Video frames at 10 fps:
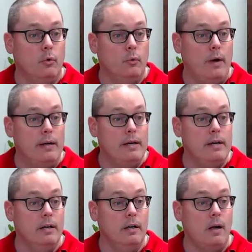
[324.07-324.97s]
right
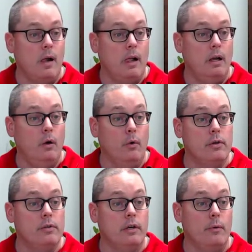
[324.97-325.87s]
here, or you
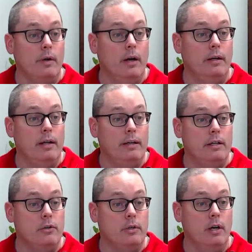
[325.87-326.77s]
can go none and then
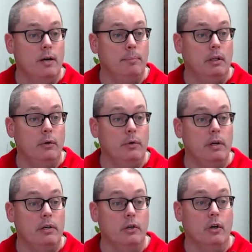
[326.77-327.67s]
you could upload
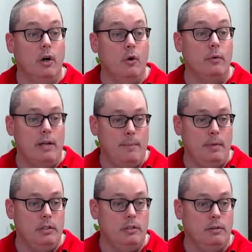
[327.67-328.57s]
your own
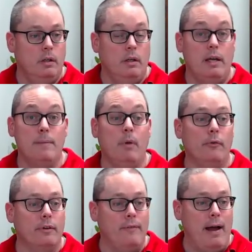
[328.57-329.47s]
image. In both
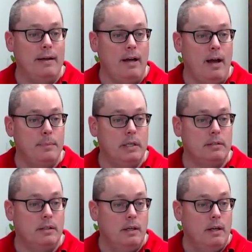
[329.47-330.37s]
the find
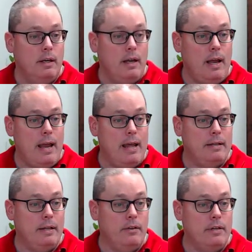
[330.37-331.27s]
objects and
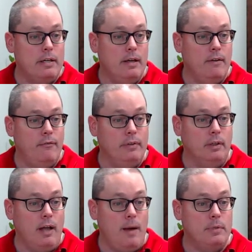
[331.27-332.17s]
the fill
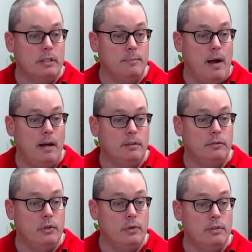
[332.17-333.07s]
objects box,
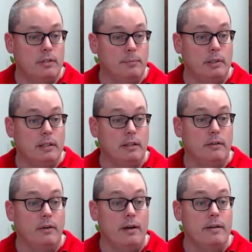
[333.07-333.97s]
you can simply click
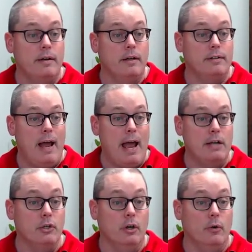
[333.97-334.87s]
right here to add
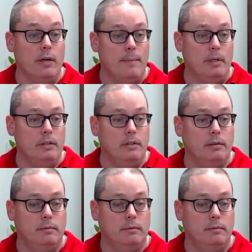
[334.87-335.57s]
your own image.